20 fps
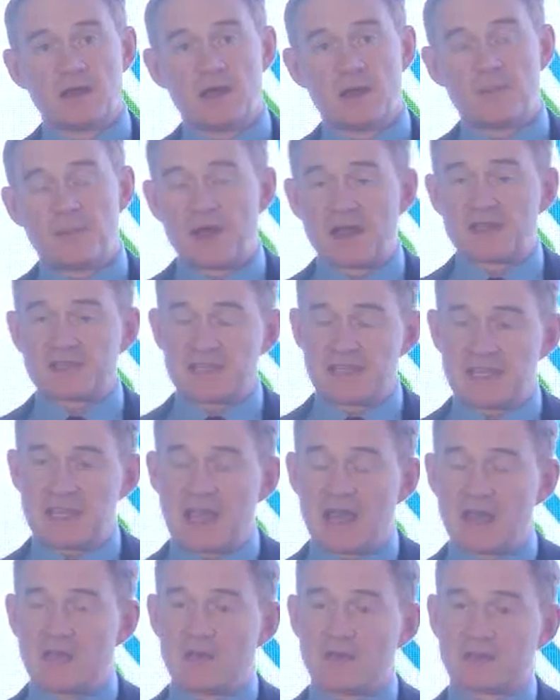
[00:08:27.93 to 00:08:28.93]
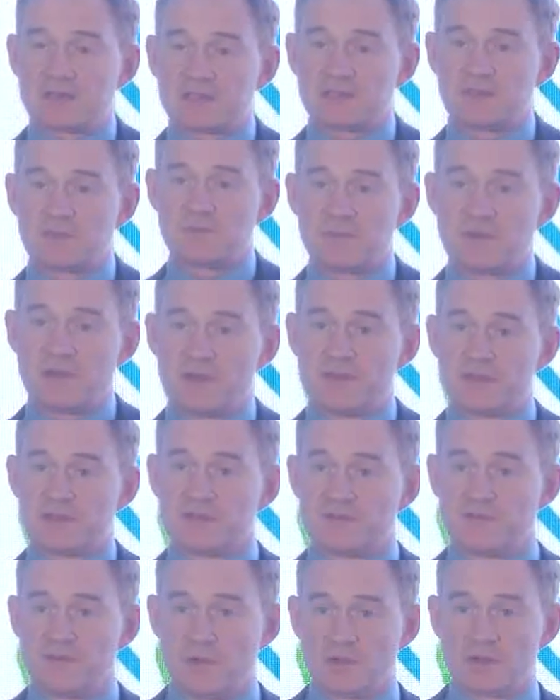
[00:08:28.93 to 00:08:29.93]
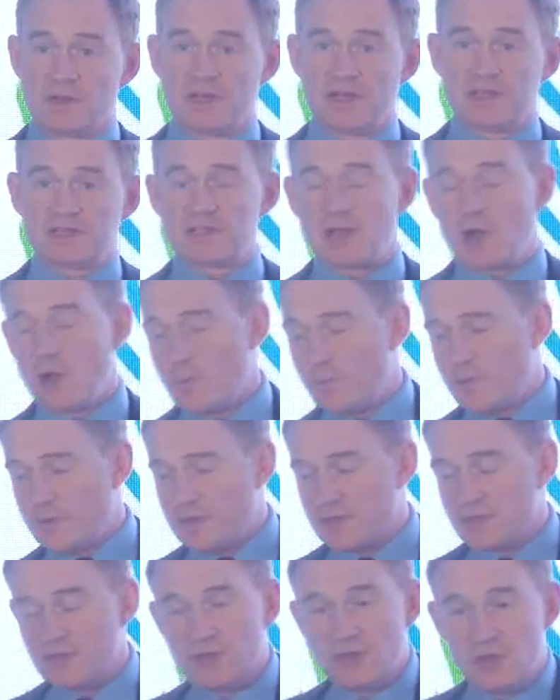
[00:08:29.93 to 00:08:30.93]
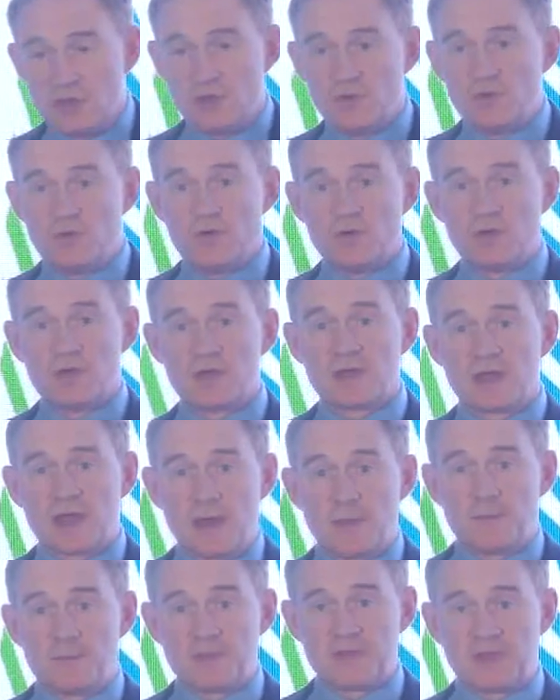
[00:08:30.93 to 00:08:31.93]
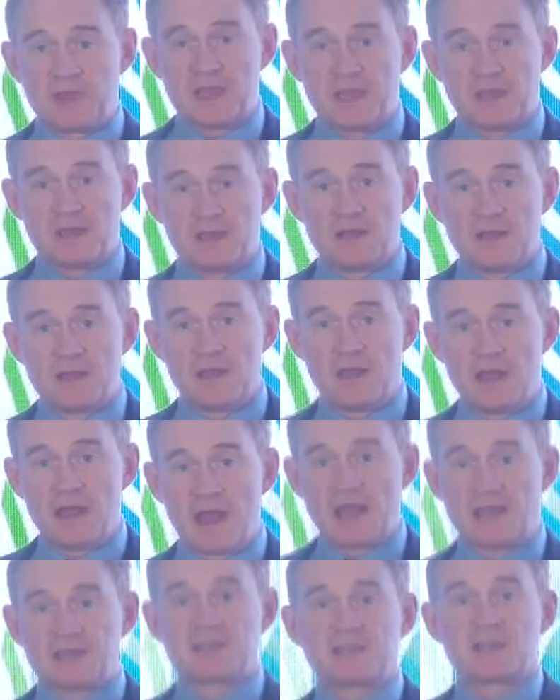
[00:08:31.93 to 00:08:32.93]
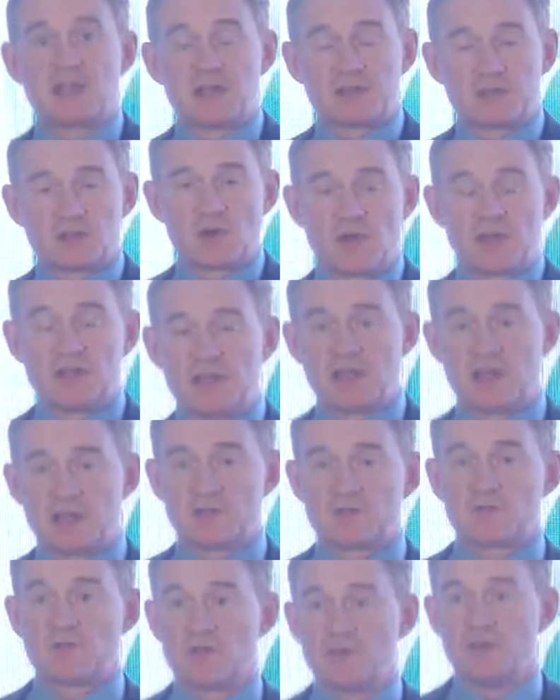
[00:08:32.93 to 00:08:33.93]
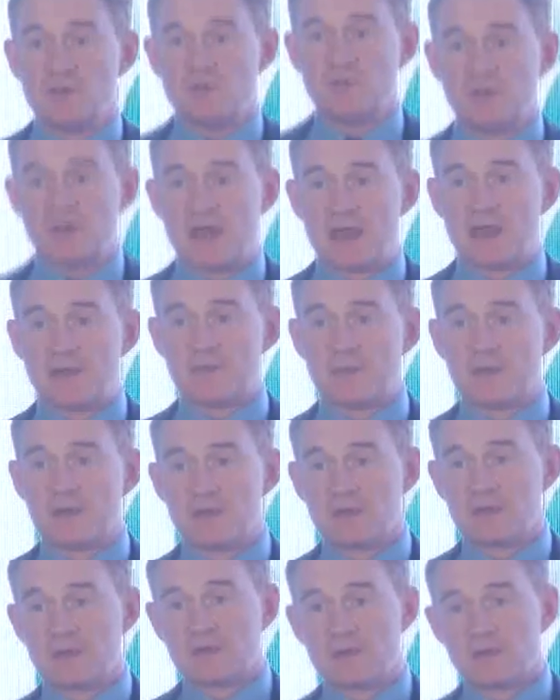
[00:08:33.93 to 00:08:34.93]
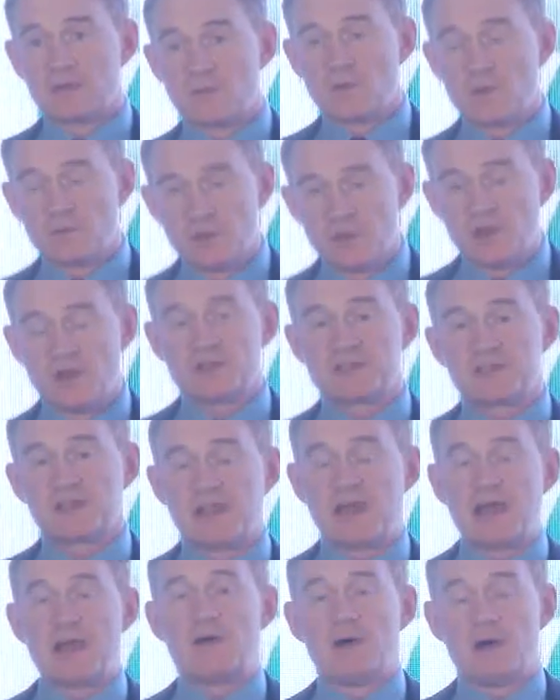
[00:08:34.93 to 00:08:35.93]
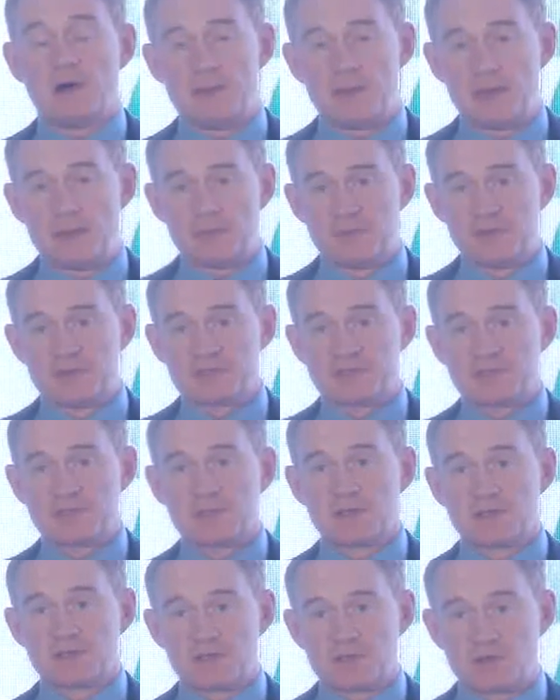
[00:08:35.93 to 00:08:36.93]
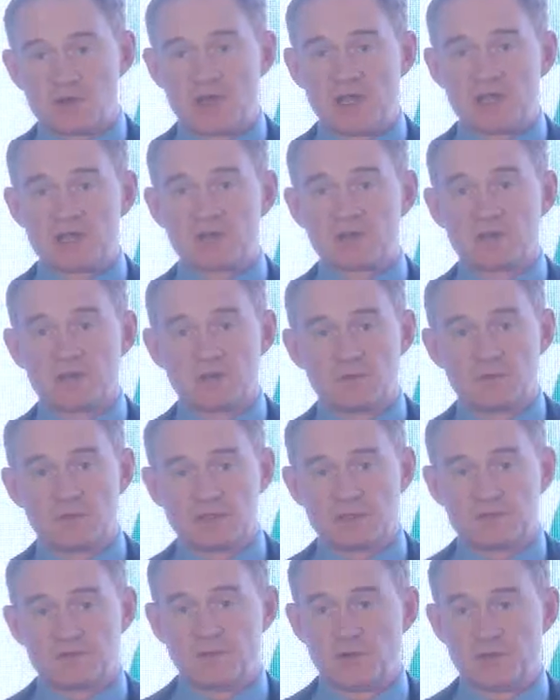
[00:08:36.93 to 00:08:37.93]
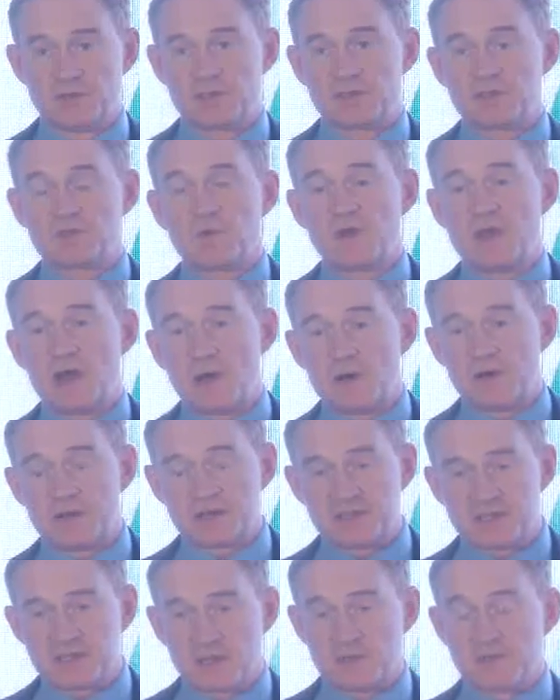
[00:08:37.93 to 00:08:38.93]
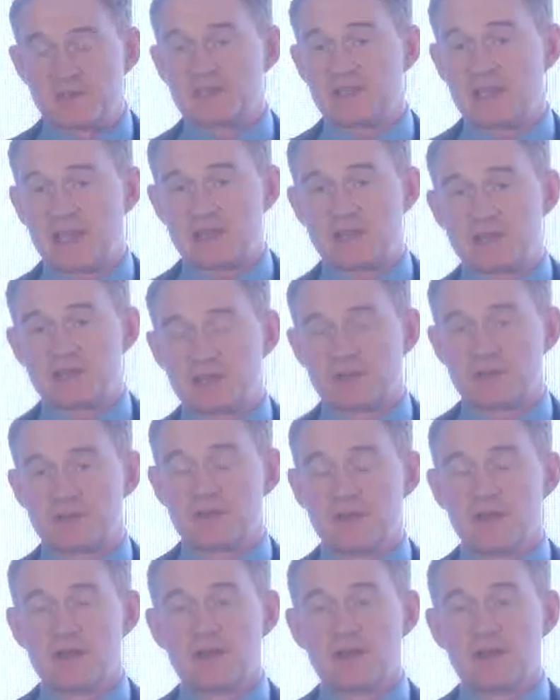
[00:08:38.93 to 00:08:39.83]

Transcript: a party cannot be on the default list, open a new company, and start trading under a new name. We will not allow our members to trade with defaulters. We are an association